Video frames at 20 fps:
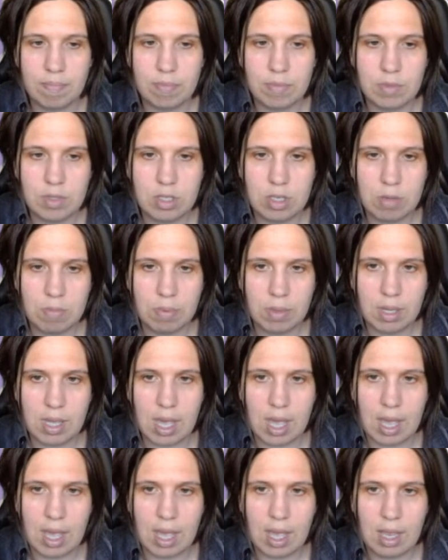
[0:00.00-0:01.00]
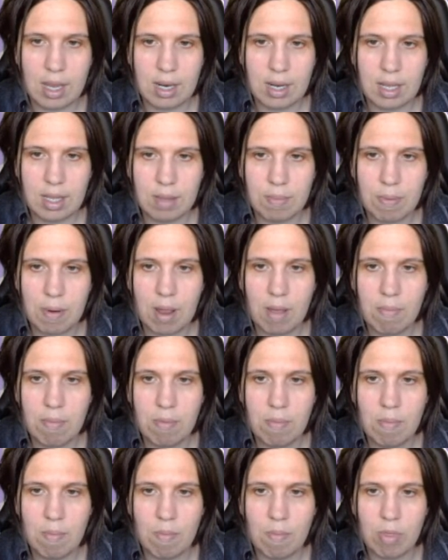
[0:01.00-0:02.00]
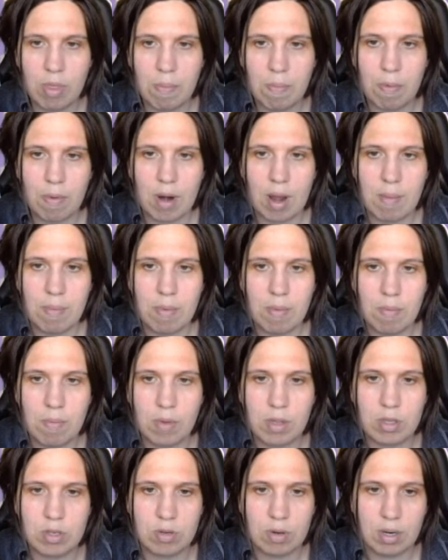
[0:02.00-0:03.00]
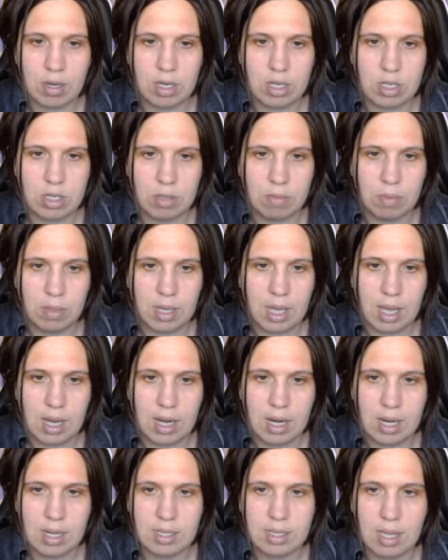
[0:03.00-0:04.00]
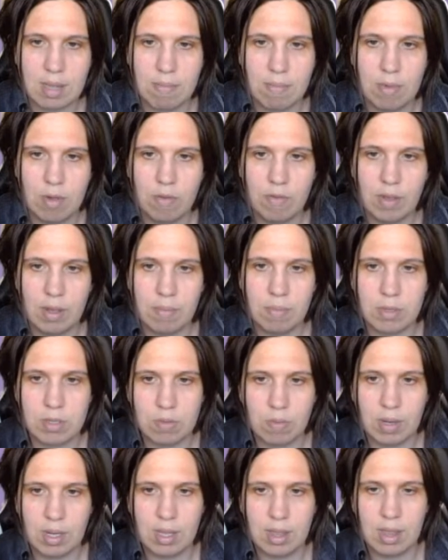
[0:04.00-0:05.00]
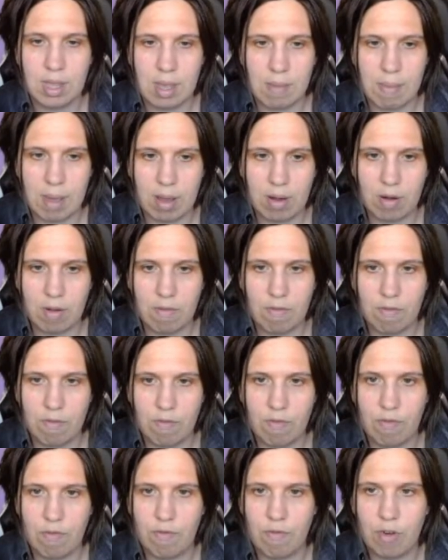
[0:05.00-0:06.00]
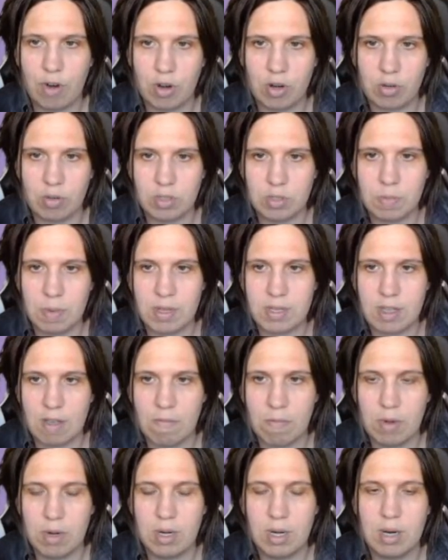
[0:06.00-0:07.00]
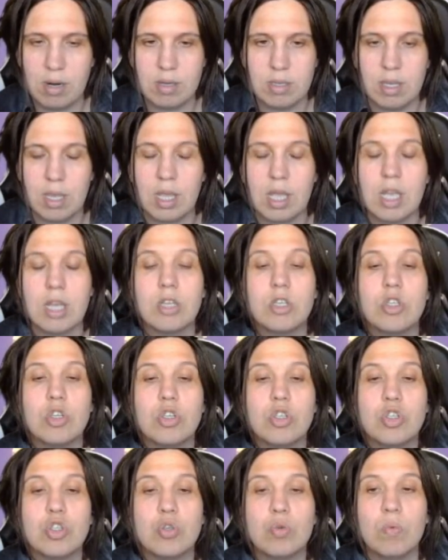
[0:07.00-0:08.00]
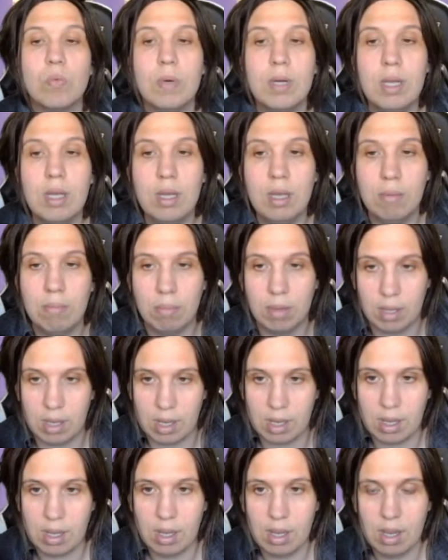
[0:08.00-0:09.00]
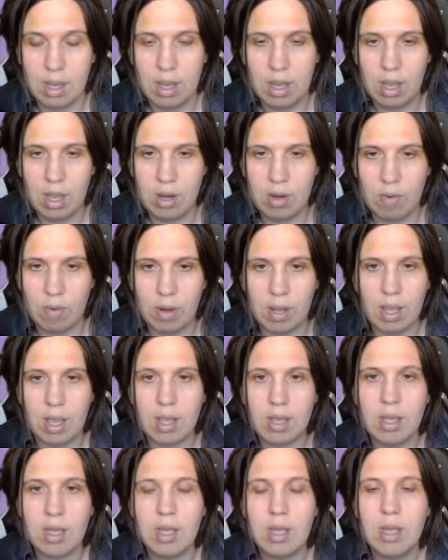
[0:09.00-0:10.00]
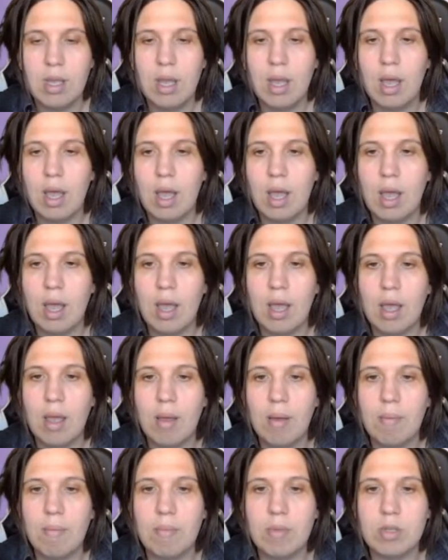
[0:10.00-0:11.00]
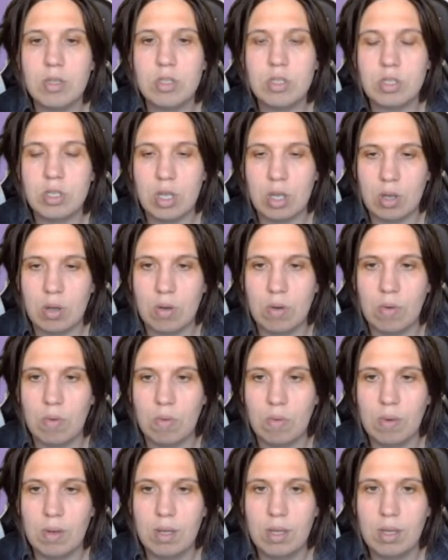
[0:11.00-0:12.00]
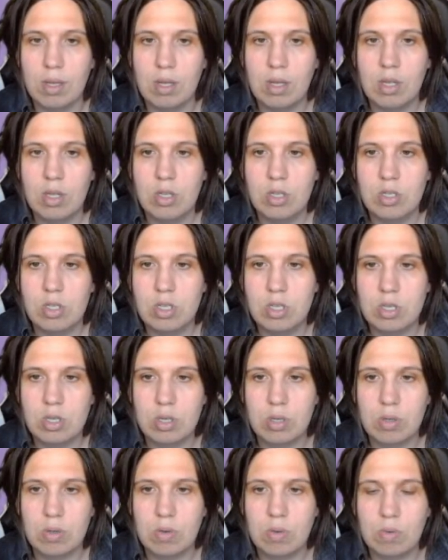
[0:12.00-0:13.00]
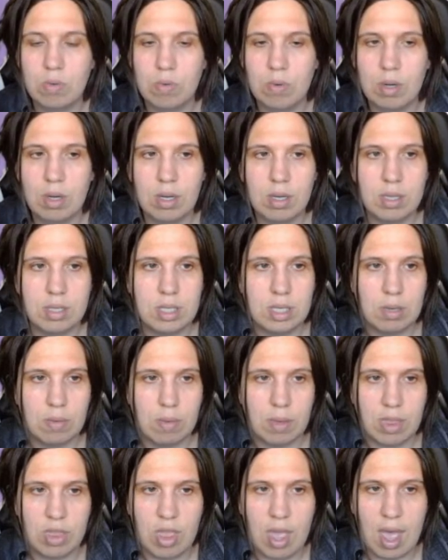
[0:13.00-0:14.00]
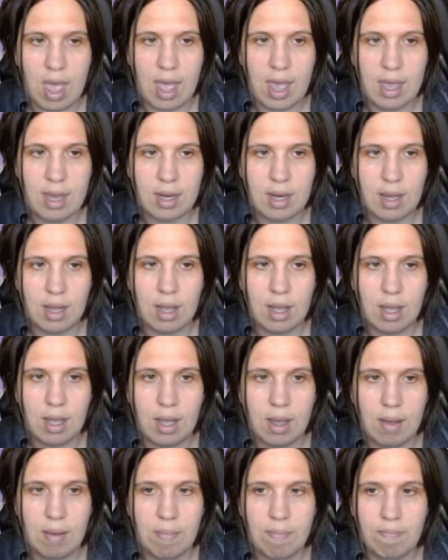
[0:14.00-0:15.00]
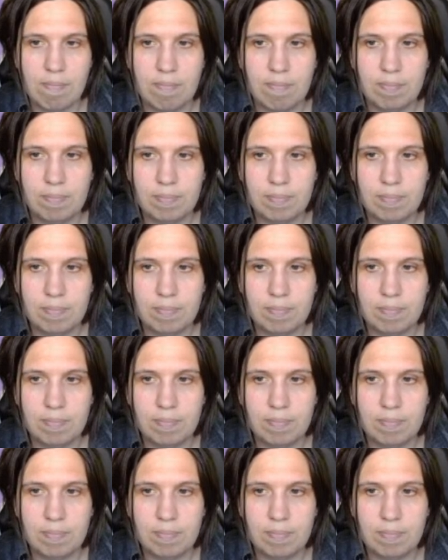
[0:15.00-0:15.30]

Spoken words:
duplicate. The problem with trying to duplicate it is that moving between the amount of vertical space I put in here is like extreme annoying. So to deal with that, I'm